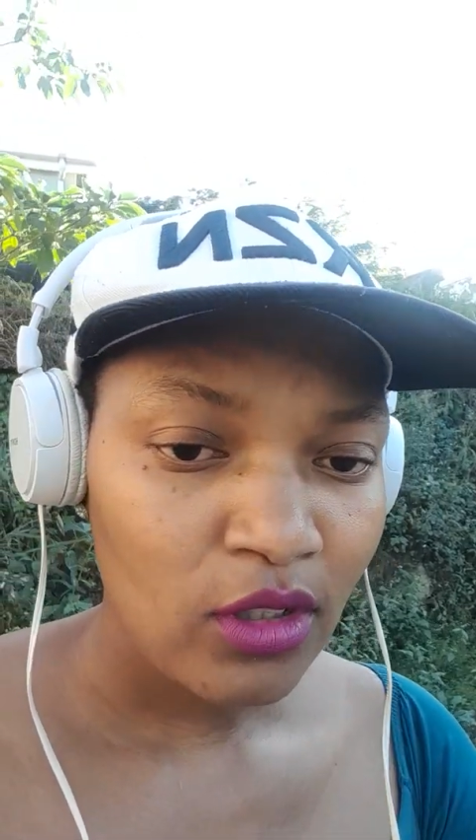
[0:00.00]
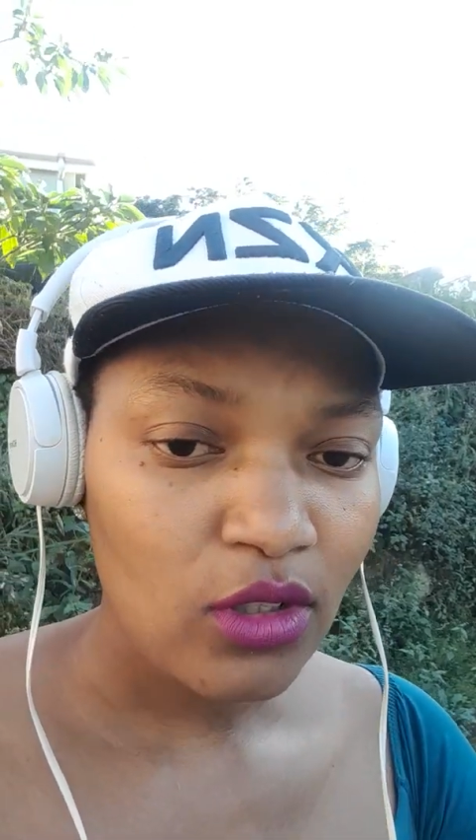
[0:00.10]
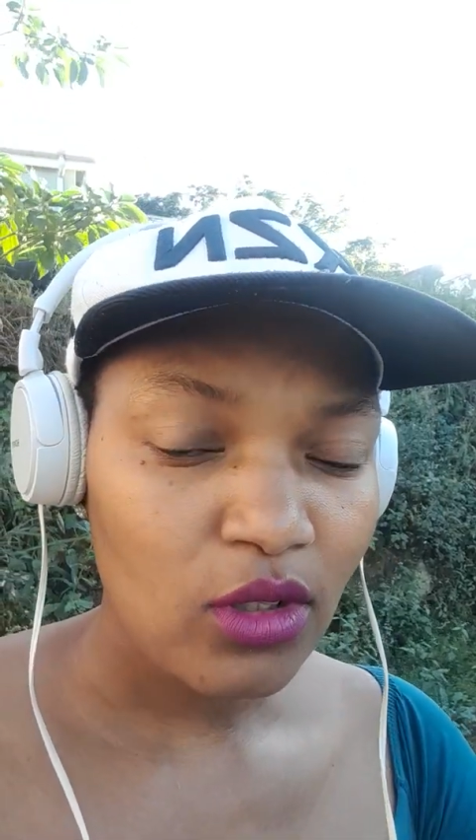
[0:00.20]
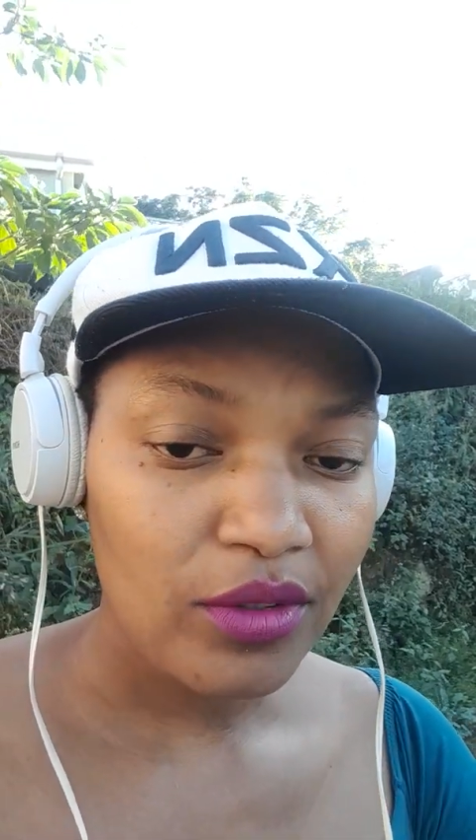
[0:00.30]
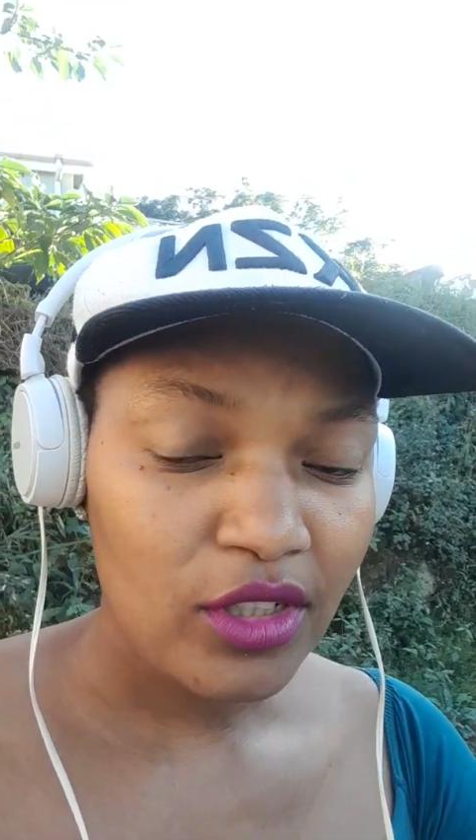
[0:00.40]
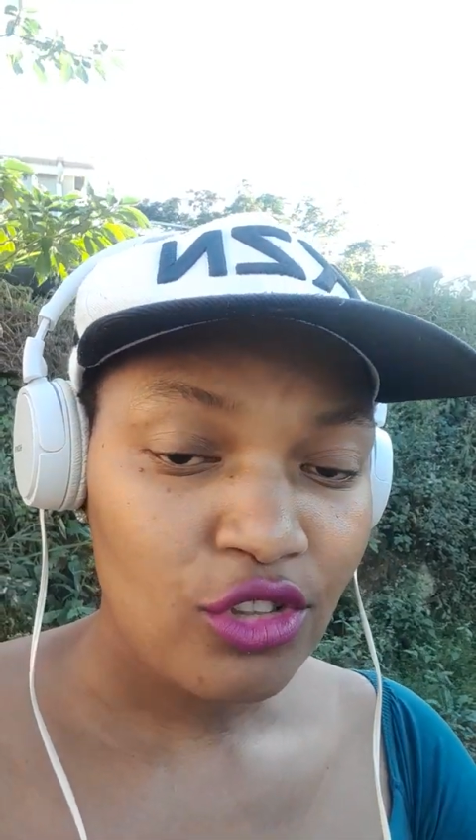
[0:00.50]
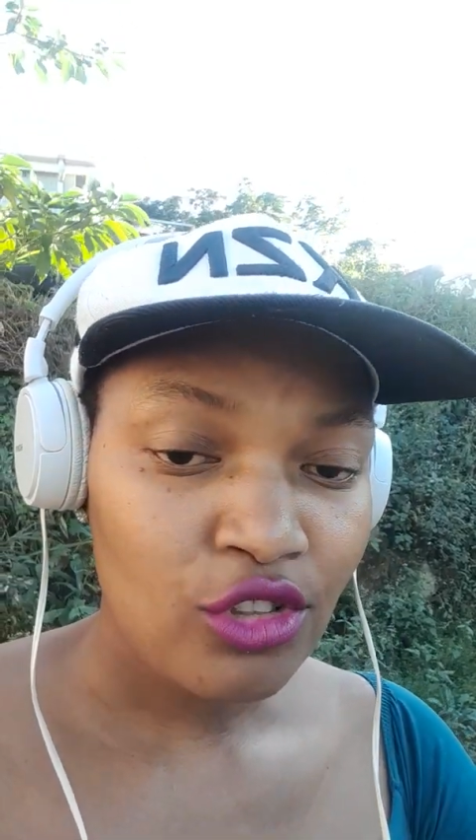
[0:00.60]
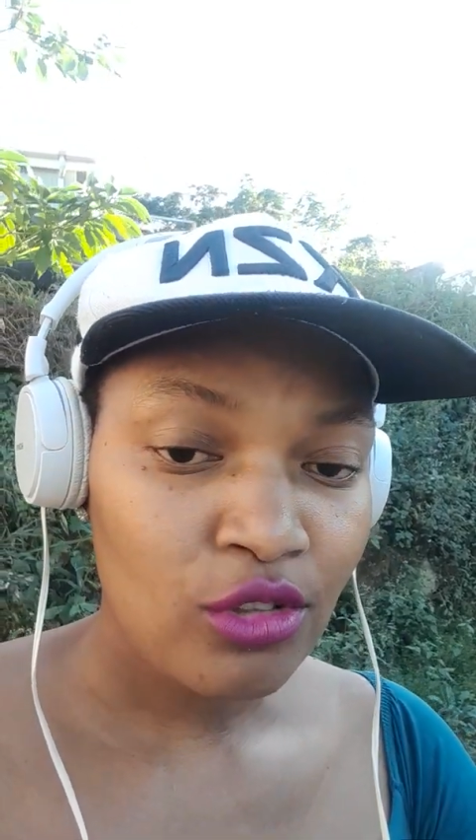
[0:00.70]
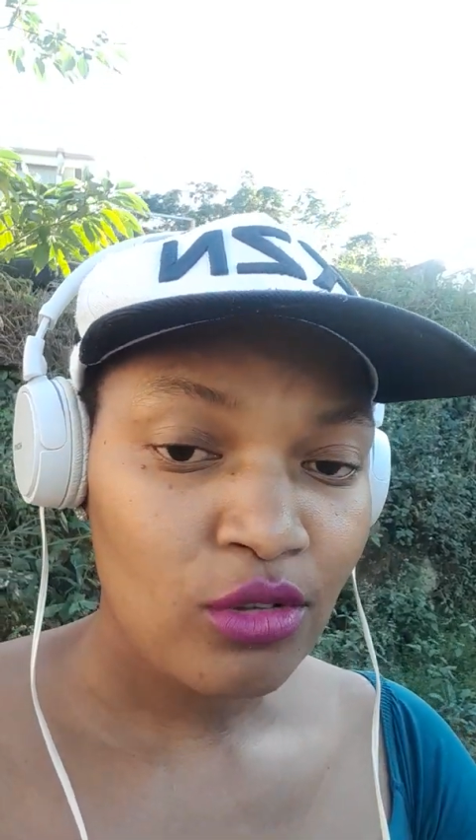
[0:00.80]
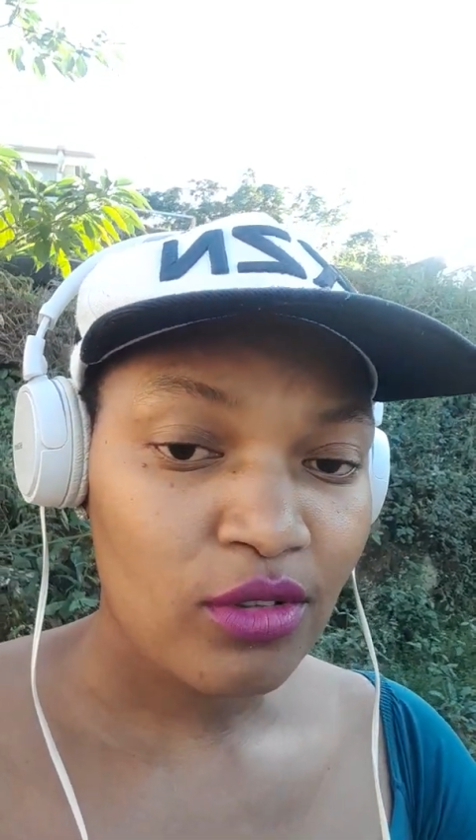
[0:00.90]
going
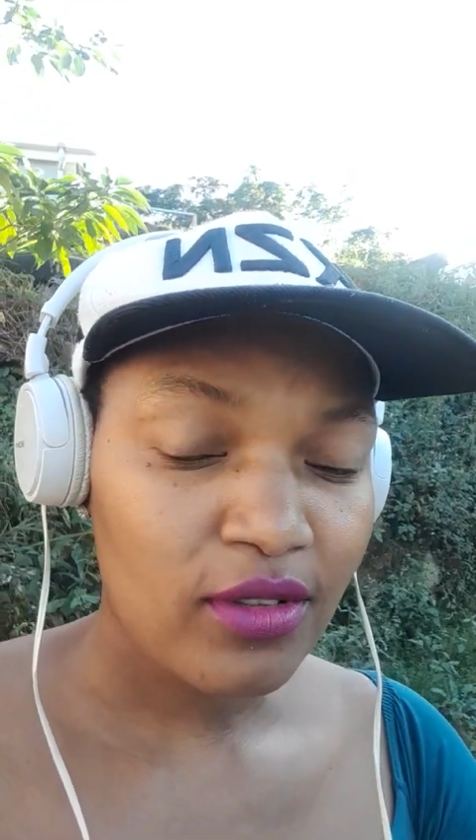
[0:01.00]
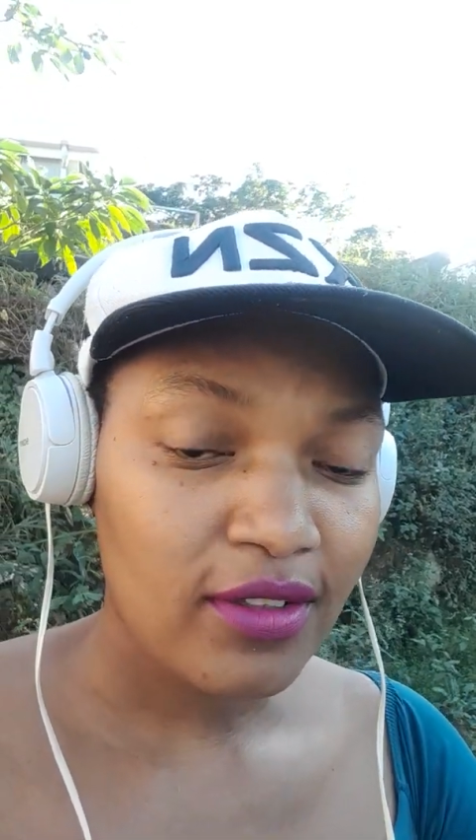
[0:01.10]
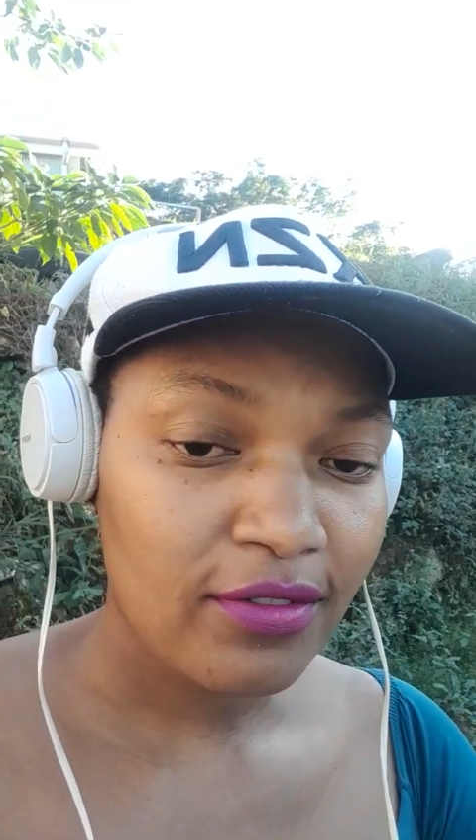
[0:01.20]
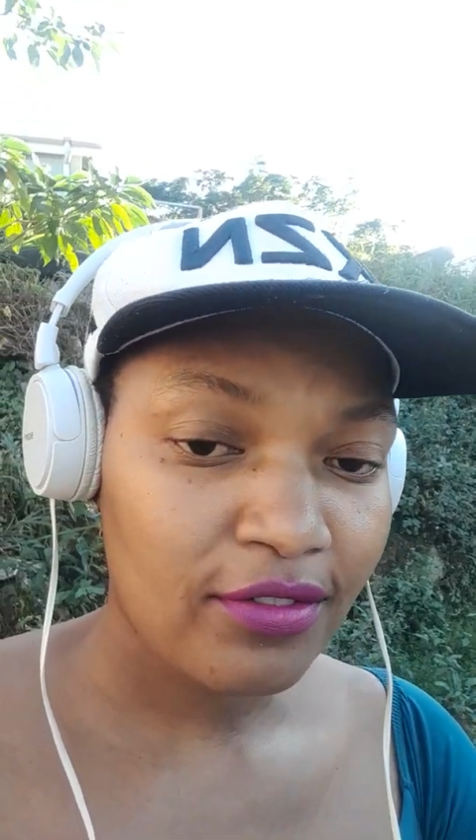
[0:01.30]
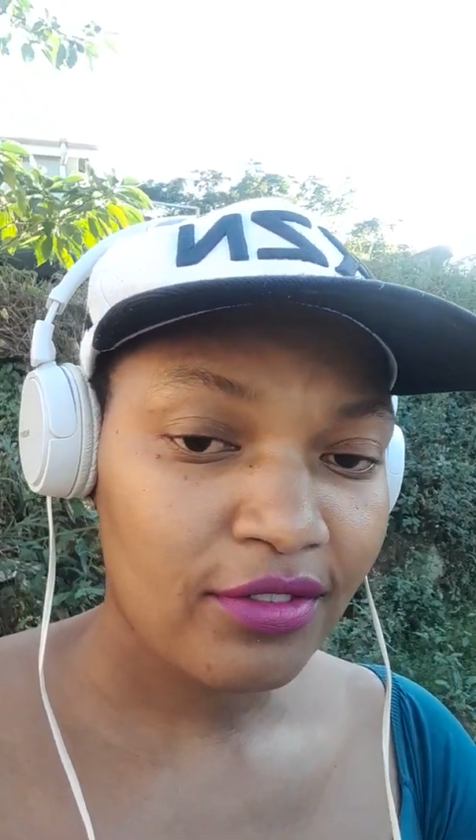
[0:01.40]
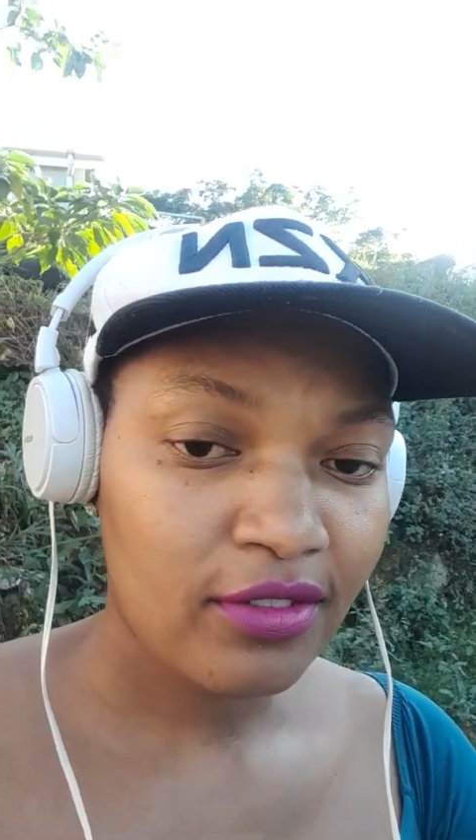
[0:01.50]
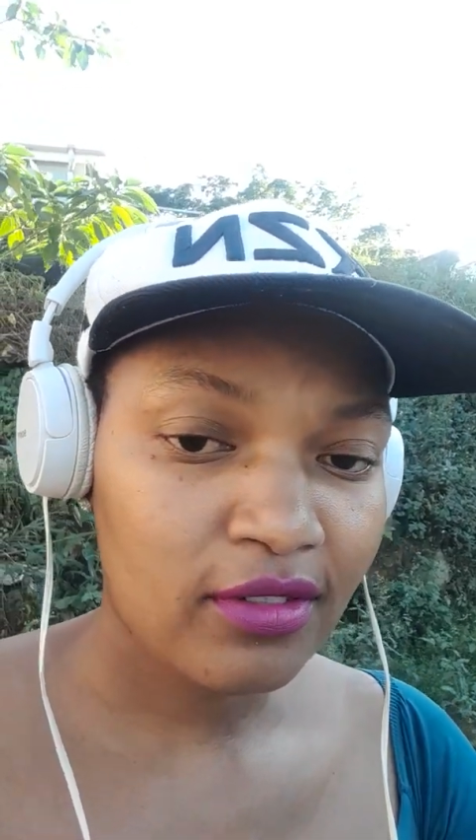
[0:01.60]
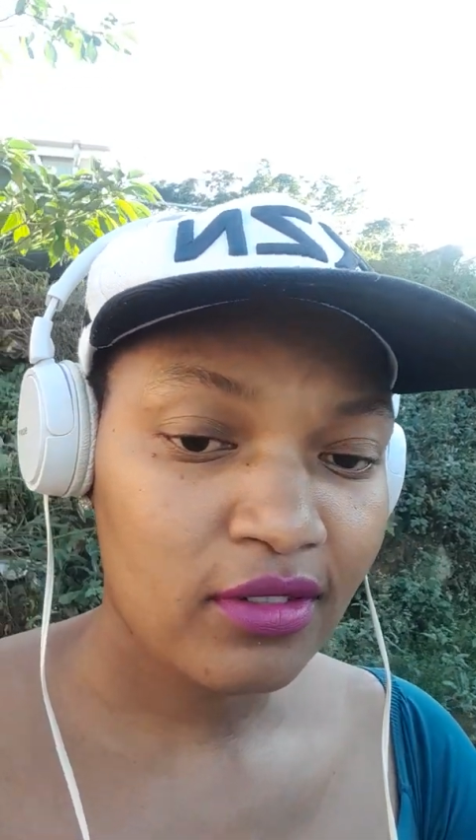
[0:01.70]
through grief